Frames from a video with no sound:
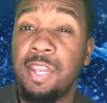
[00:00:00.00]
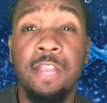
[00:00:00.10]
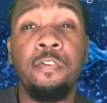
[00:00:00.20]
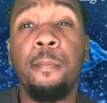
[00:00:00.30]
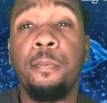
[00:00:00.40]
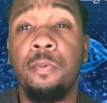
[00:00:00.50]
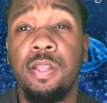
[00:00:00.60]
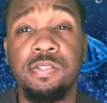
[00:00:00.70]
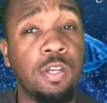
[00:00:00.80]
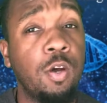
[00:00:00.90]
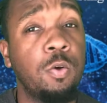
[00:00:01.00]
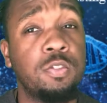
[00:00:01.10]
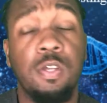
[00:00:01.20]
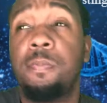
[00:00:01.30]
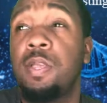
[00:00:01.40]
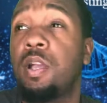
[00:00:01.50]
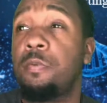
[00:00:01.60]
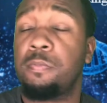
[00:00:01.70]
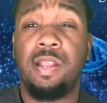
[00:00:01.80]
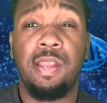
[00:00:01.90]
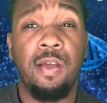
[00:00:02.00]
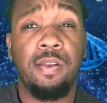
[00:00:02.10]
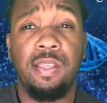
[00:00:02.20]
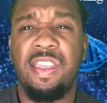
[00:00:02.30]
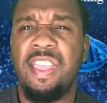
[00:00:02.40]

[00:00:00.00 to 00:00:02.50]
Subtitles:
It evaporates. It goes up. It comes back down again.